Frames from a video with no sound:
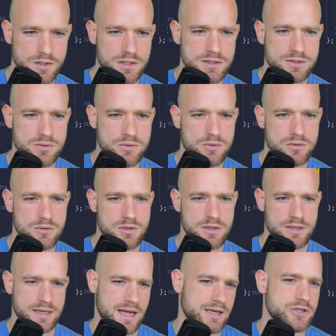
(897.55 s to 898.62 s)
So
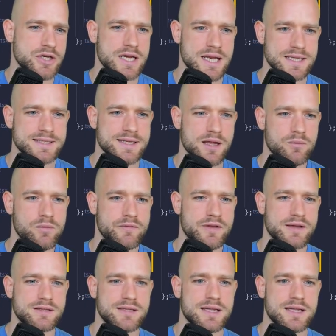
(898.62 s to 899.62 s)
actually, let's start with that.